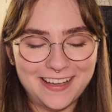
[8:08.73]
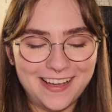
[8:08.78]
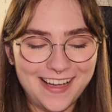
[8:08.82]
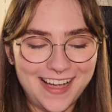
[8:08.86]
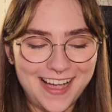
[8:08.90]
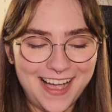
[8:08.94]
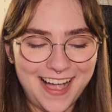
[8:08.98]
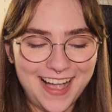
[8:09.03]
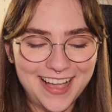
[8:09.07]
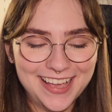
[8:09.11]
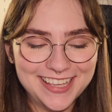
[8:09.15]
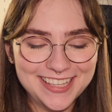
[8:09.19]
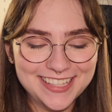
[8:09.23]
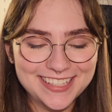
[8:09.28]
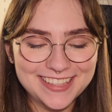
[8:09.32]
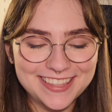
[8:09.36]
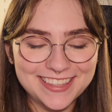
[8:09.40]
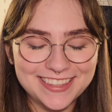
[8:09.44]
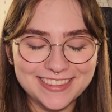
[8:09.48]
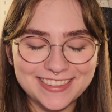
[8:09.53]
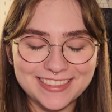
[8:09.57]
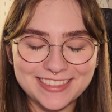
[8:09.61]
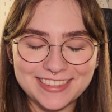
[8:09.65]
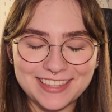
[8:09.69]
I
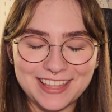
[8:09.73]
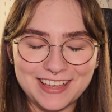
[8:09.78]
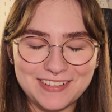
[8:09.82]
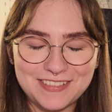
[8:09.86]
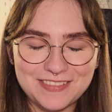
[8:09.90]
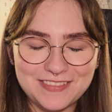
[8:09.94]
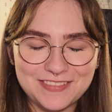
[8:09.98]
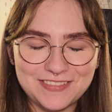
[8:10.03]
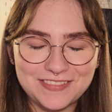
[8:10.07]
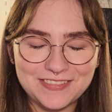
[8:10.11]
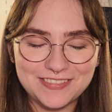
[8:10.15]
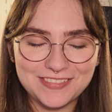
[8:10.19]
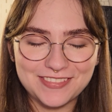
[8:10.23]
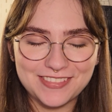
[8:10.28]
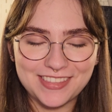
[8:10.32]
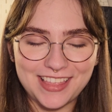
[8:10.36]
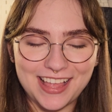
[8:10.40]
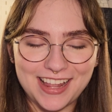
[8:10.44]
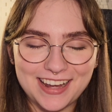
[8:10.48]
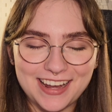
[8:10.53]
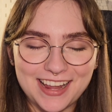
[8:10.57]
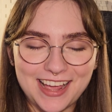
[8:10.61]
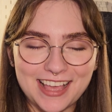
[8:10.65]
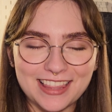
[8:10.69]
love
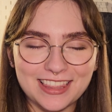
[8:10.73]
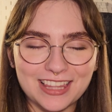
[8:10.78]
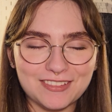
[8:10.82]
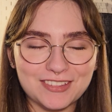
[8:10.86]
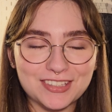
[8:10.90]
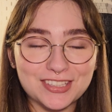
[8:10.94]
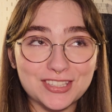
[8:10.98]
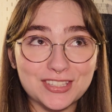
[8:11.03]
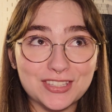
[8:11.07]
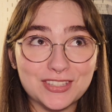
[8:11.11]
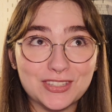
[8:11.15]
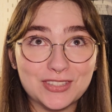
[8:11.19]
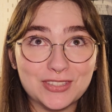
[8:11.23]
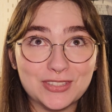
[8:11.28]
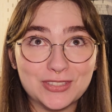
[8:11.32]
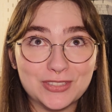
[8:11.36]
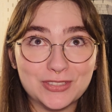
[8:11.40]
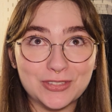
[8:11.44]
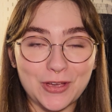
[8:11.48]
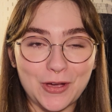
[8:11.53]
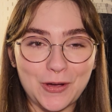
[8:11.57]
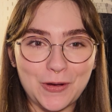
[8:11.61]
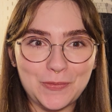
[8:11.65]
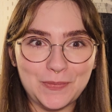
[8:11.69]
that. I love it
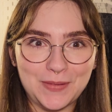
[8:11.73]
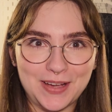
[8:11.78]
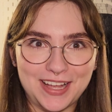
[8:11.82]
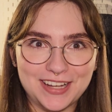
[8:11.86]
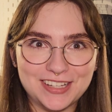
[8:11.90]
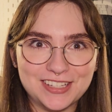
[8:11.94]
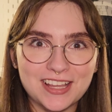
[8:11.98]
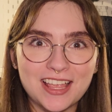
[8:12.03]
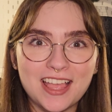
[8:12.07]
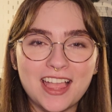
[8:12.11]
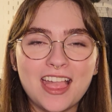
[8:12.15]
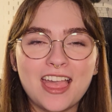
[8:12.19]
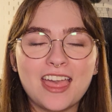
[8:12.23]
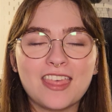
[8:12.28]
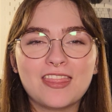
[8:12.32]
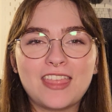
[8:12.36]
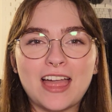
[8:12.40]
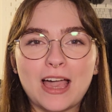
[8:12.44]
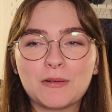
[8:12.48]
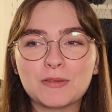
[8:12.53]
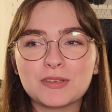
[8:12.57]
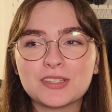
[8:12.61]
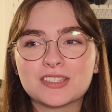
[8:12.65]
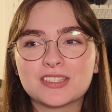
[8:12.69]
so much.
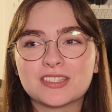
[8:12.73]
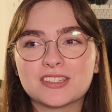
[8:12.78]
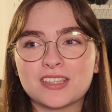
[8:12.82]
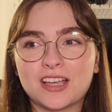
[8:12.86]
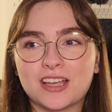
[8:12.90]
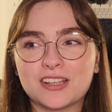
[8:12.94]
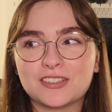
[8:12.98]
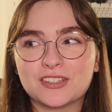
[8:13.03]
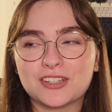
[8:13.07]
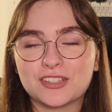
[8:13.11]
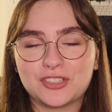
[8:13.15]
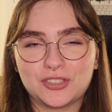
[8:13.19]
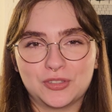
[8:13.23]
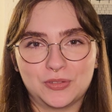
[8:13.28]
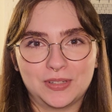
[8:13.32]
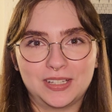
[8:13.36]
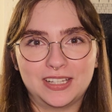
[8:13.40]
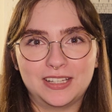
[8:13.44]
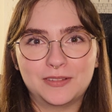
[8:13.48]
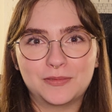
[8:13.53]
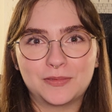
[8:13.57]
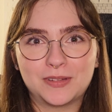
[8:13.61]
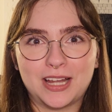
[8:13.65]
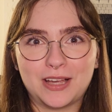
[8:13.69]
That was such a
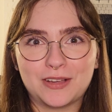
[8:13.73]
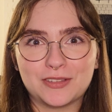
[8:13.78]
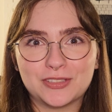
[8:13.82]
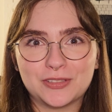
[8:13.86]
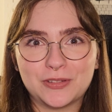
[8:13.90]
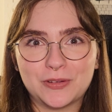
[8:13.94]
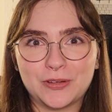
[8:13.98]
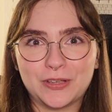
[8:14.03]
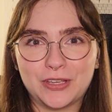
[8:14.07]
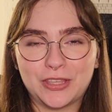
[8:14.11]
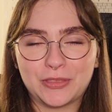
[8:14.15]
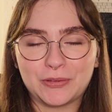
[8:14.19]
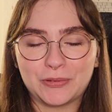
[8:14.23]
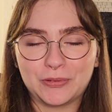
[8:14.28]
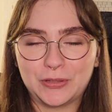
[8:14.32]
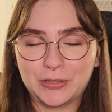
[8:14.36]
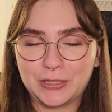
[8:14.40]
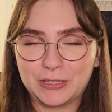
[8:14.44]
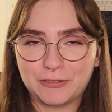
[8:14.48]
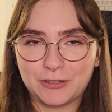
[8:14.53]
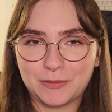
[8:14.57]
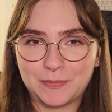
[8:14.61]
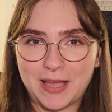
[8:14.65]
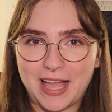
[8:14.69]
treat when I was going through
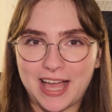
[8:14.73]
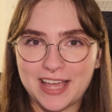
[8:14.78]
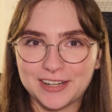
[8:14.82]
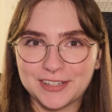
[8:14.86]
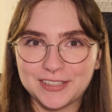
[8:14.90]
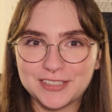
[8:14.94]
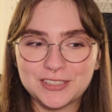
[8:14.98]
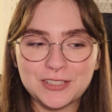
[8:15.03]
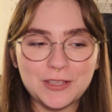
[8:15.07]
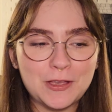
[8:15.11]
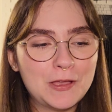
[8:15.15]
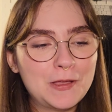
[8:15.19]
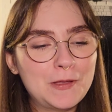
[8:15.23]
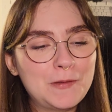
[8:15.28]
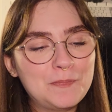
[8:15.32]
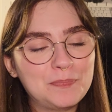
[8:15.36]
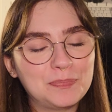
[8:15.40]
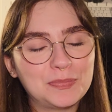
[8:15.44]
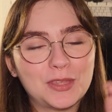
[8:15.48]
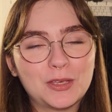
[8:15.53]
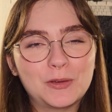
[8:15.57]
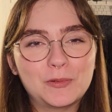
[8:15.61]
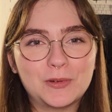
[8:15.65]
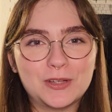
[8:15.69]
looking for patterns,
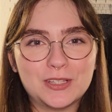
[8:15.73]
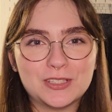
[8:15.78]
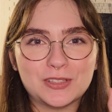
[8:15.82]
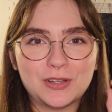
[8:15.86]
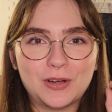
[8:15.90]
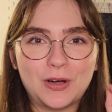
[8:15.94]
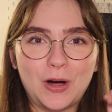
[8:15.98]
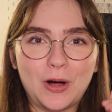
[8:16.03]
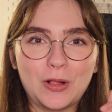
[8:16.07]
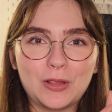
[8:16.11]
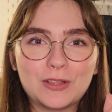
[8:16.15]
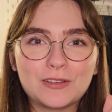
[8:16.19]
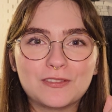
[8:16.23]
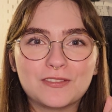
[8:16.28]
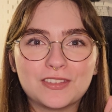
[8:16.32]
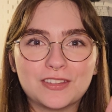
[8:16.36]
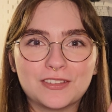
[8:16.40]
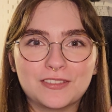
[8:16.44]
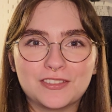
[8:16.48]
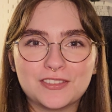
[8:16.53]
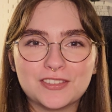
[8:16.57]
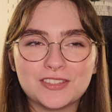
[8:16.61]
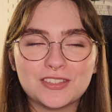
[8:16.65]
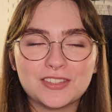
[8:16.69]
was all of
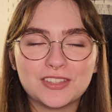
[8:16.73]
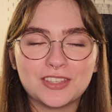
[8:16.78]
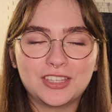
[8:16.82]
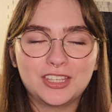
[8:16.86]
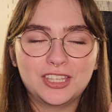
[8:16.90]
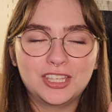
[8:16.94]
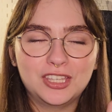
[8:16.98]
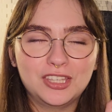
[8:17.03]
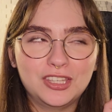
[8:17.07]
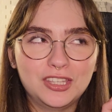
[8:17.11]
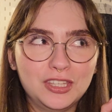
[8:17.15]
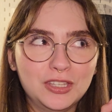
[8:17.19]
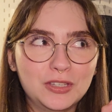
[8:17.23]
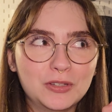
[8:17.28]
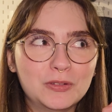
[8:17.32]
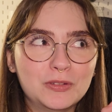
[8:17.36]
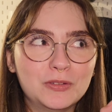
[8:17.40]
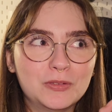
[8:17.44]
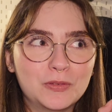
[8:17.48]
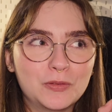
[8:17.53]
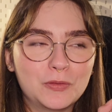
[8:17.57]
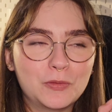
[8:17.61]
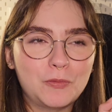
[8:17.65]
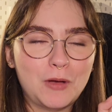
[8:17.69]
the
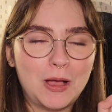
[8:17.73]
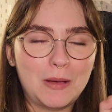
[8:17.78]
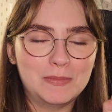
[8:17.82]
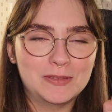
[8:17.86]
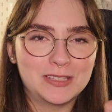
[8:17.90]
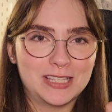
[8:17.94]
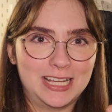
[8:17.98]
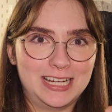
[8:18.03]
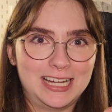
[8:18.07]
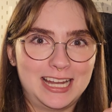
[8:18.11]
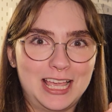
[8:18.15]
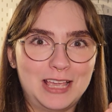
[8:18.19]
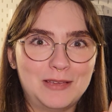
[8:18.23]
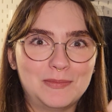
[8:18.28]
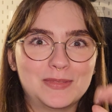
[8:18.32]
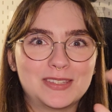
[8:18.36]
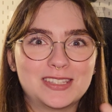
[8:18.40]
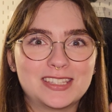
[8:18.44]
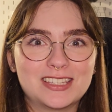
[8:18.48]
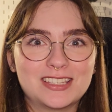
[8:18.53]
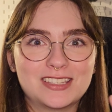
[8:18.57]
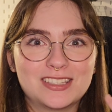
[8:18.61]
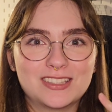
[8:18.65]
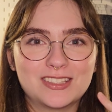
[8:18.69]
cute website
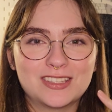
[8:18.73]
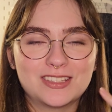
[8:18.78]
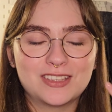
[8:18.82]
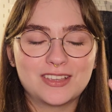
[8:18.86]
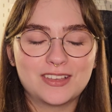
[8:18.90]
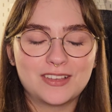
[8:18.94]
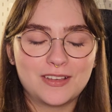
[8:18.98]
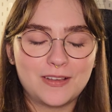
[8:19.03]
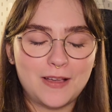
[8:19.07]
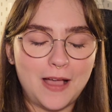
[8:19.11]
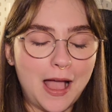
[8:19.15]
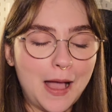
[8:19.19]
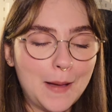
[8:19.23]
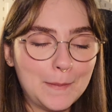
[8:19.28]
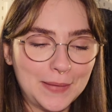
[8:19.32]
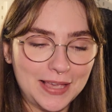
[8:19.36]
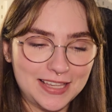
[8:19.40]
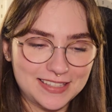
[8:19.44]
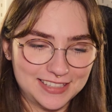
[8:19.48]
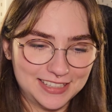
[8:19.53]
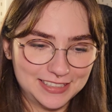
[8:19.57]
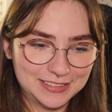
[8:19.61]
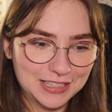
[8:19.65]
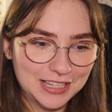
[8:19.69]
names.
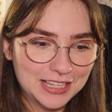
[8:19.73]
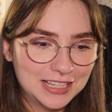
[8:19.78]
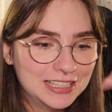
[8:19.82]
Amazing.